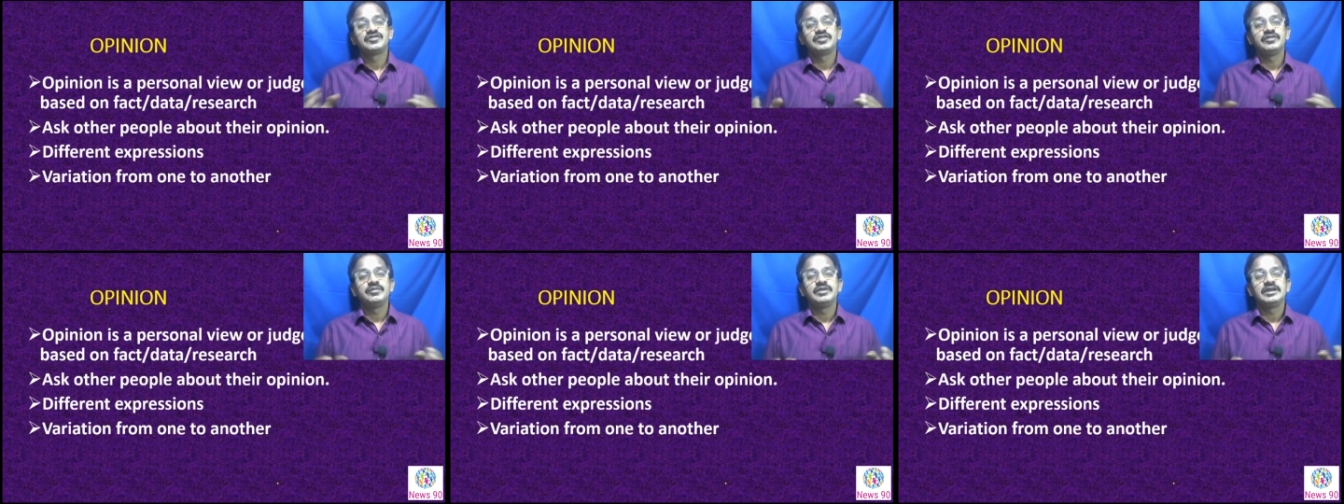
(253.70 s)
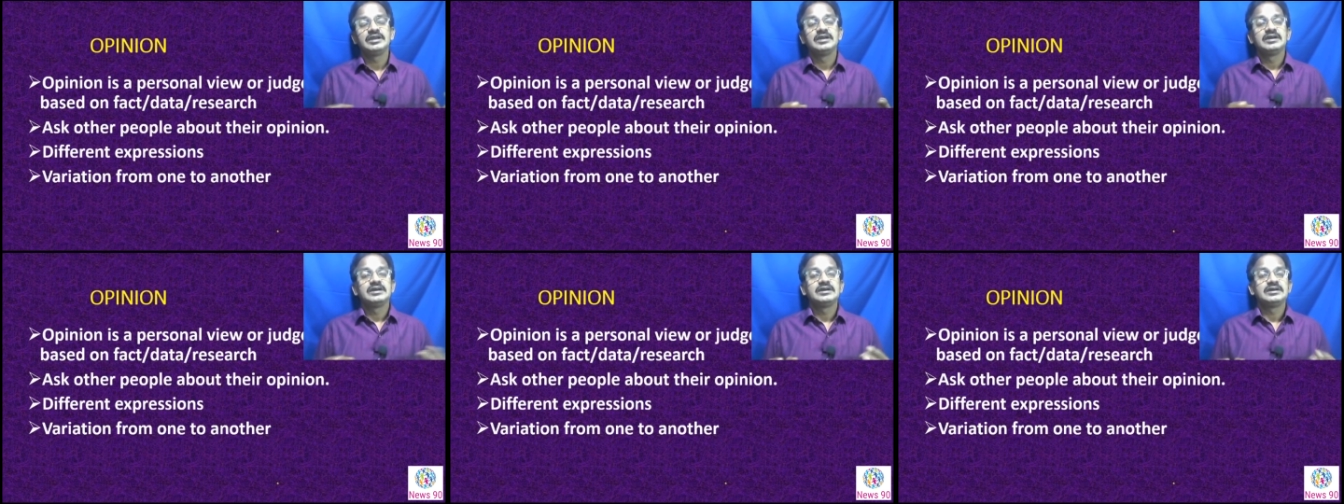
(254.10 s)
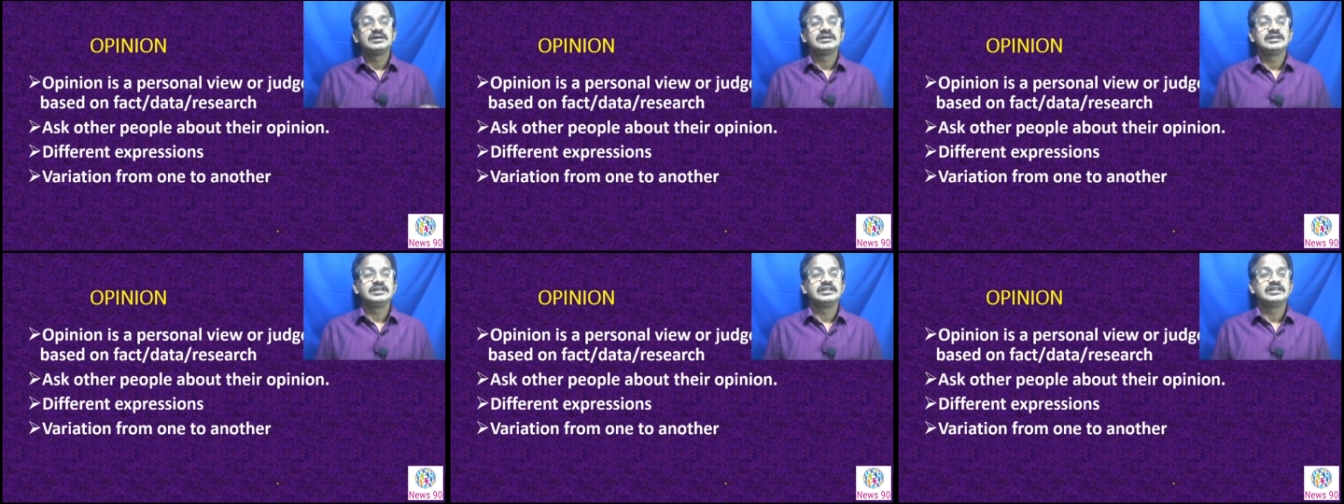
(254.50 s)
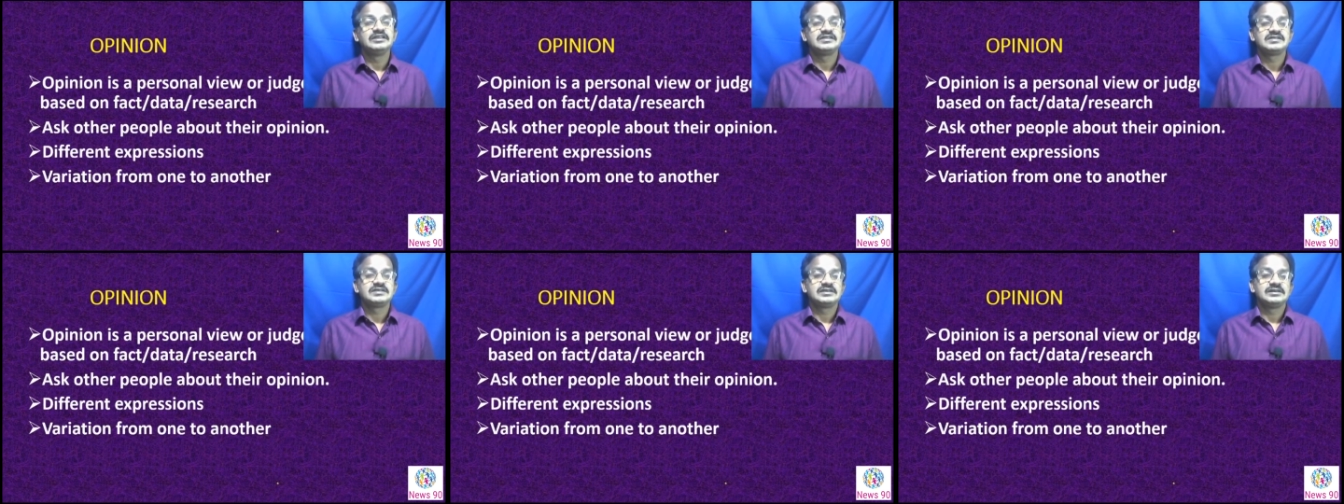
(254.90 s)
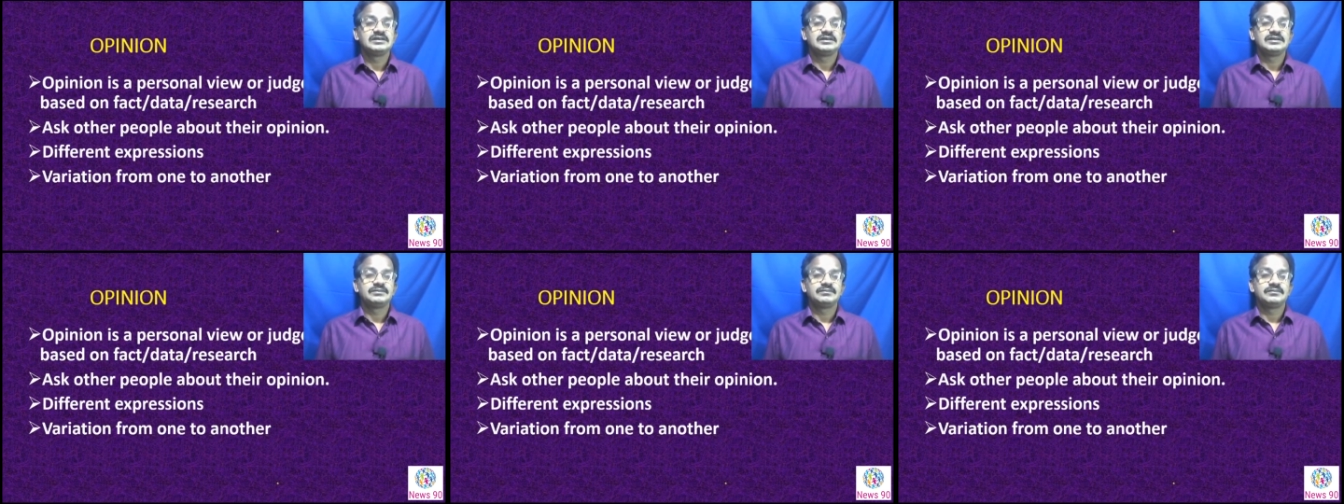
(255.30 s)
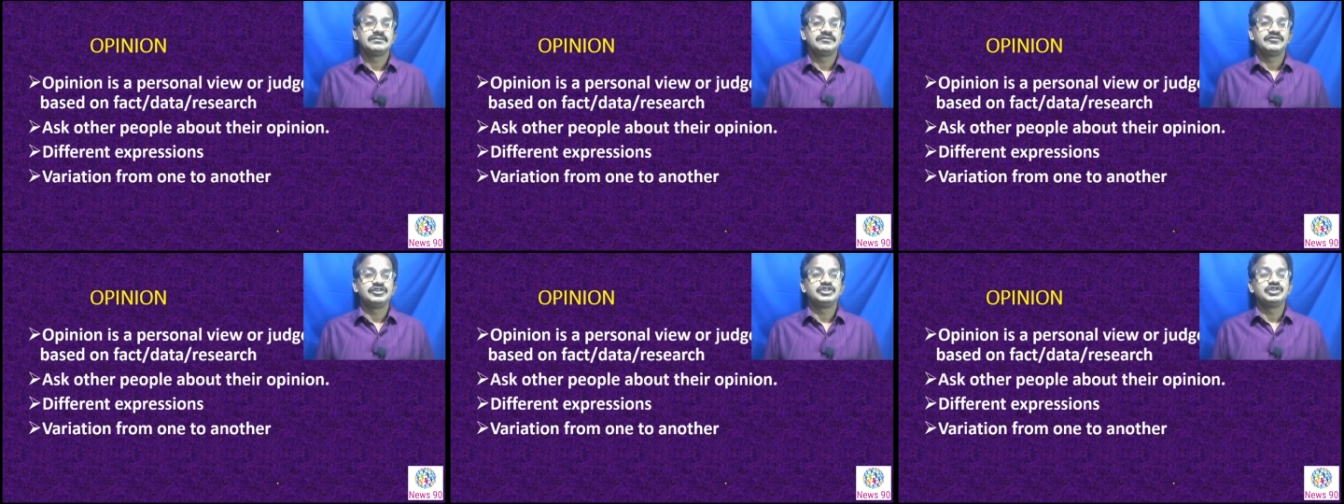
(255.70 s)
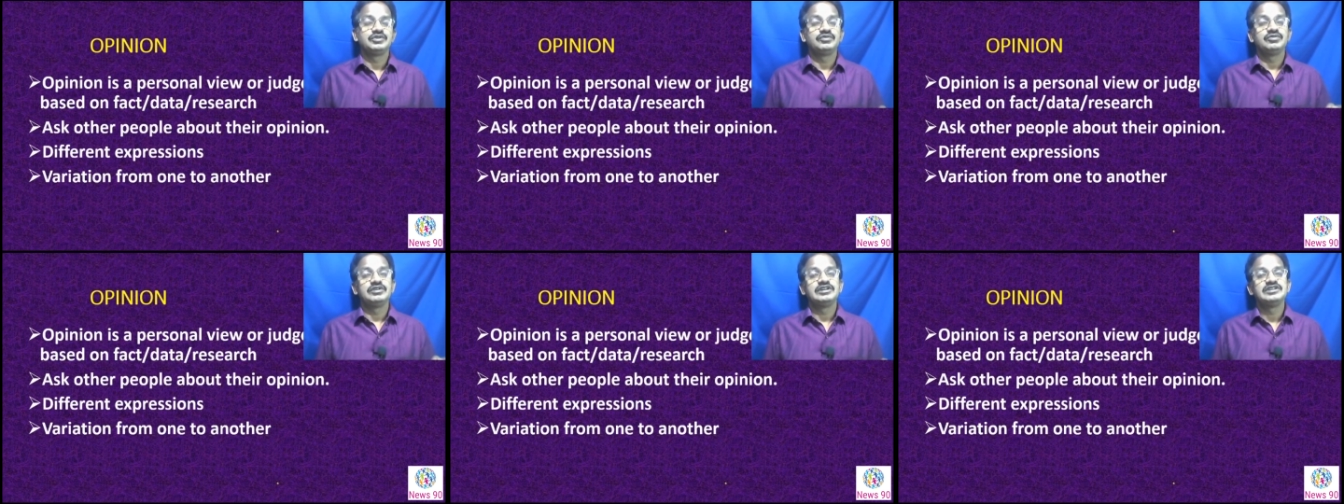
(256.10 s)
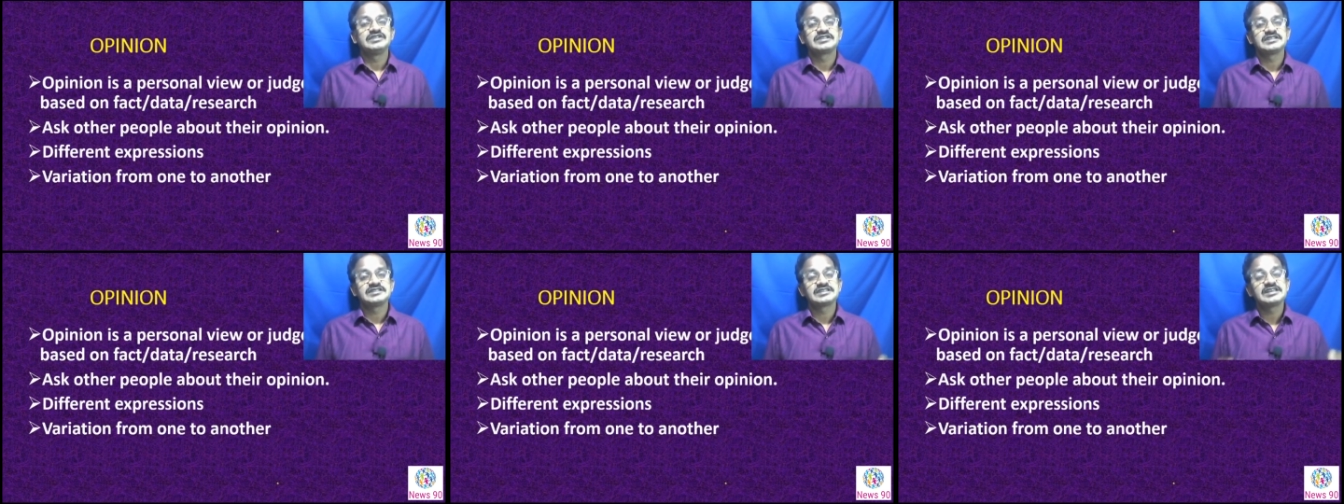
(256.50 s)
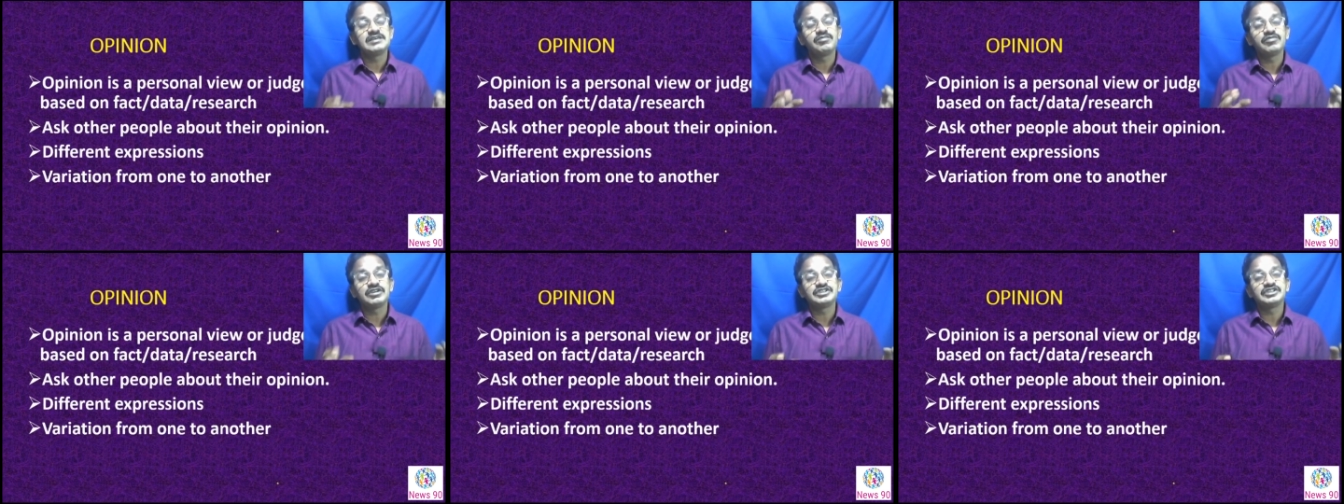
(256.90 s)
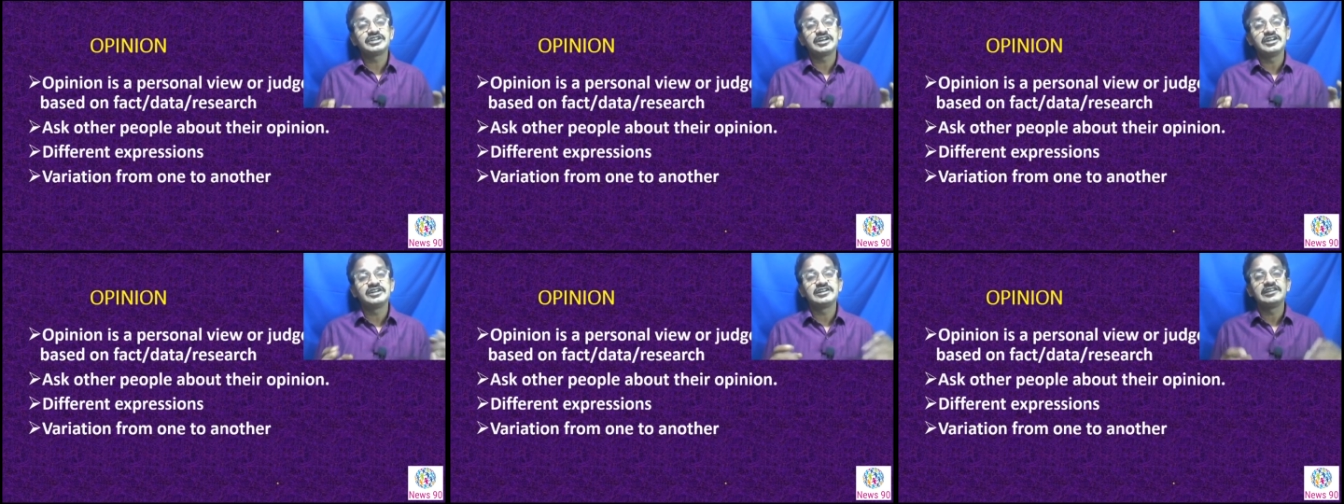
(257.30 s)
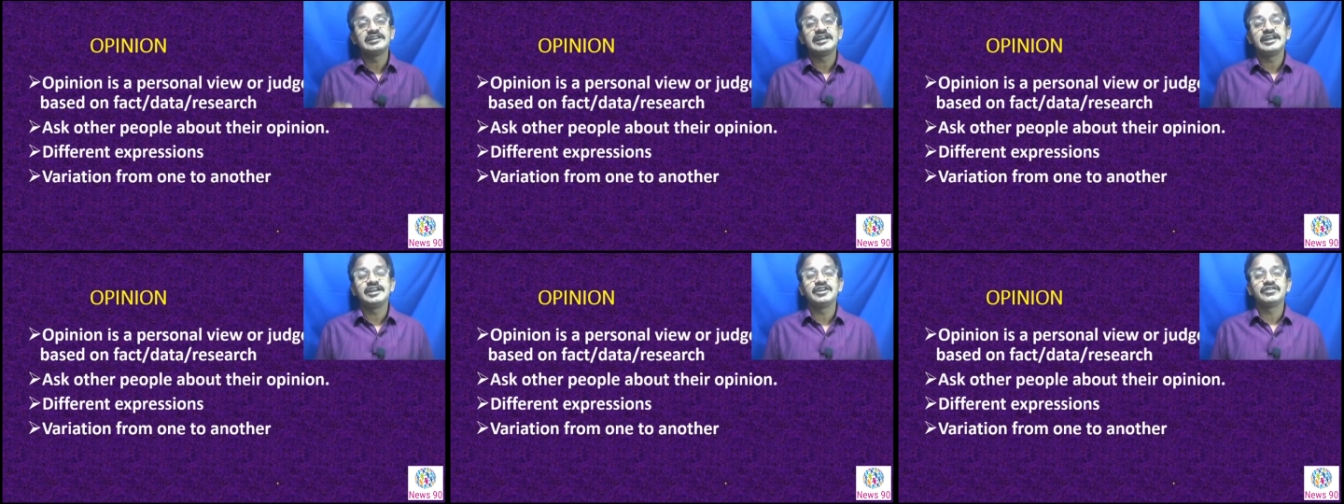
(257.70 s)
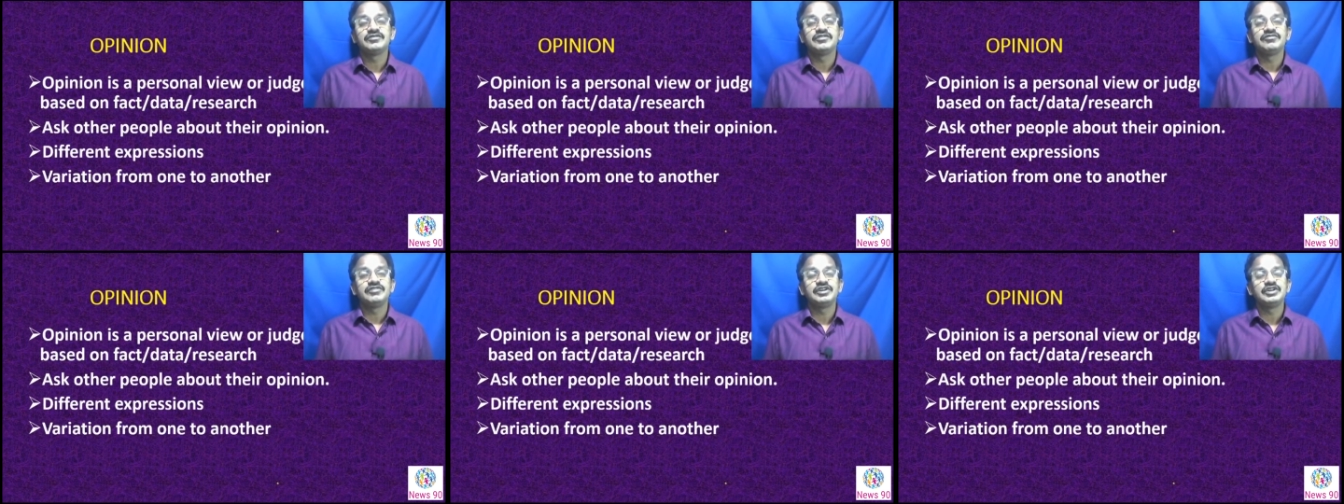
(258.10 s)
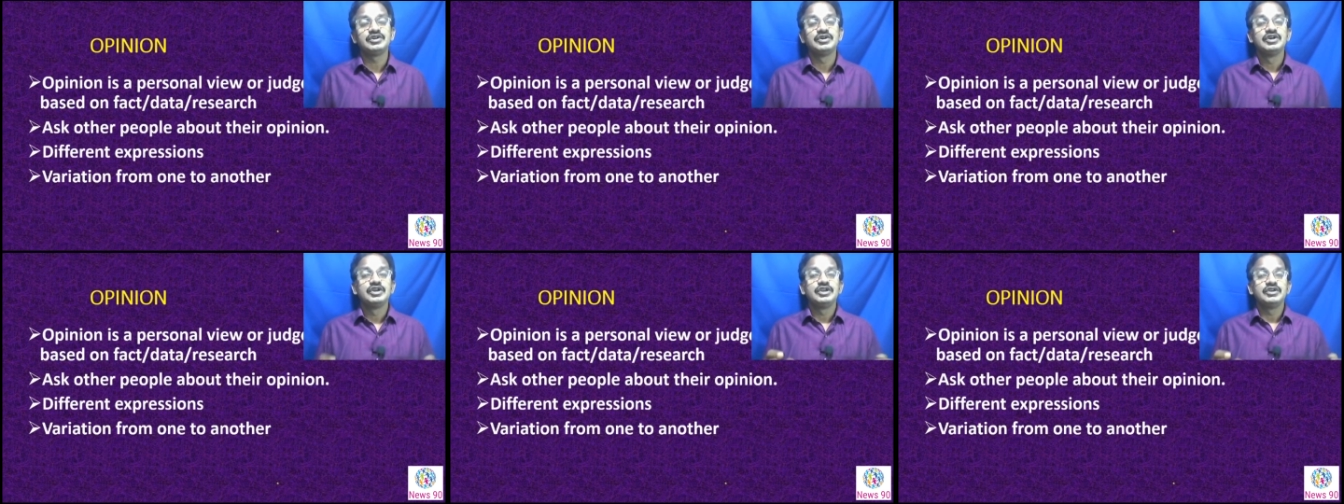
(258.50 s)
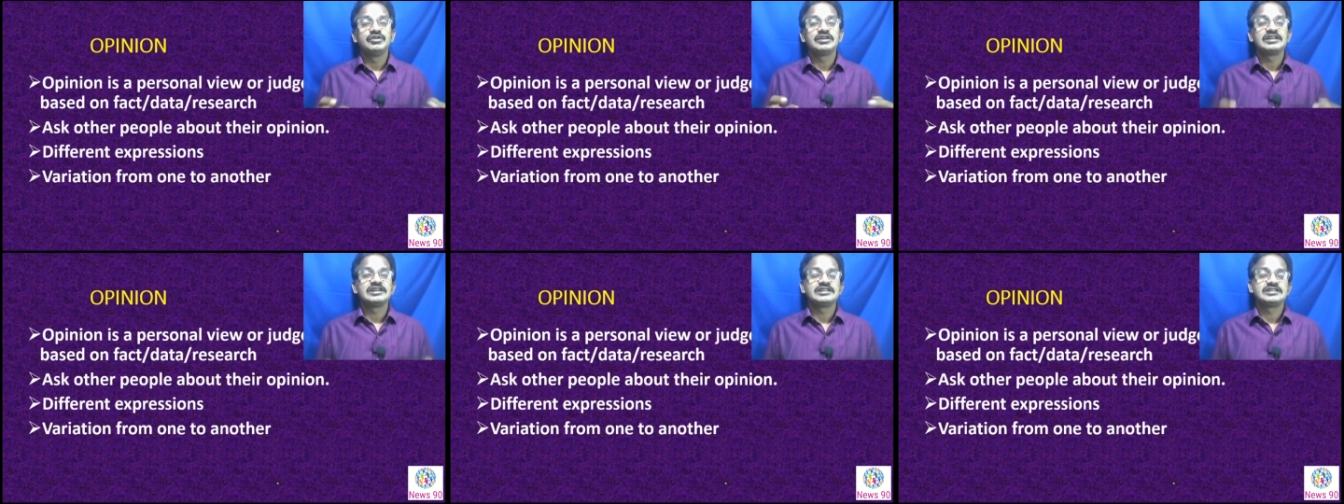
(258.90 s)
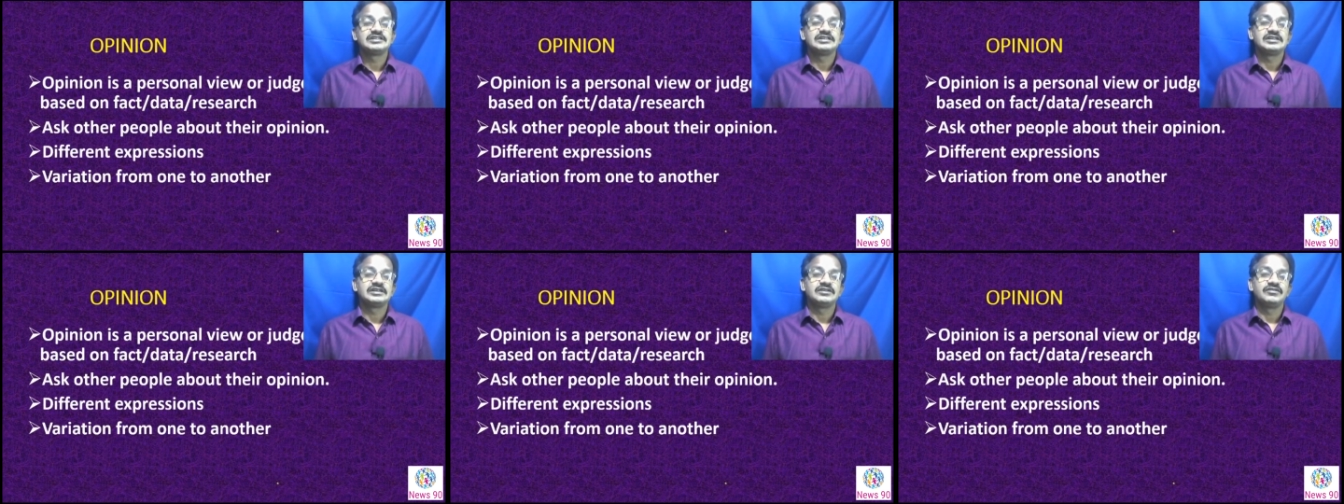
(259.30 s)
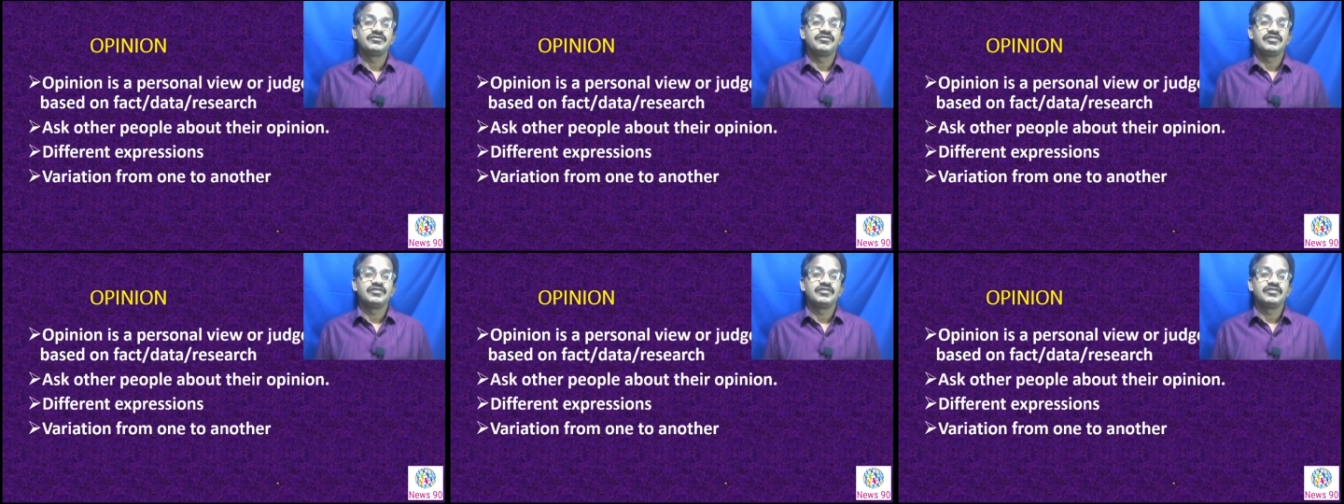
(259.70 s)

that should be uh, in this um, video we will discuss keep watching until the end of the video you will get uh,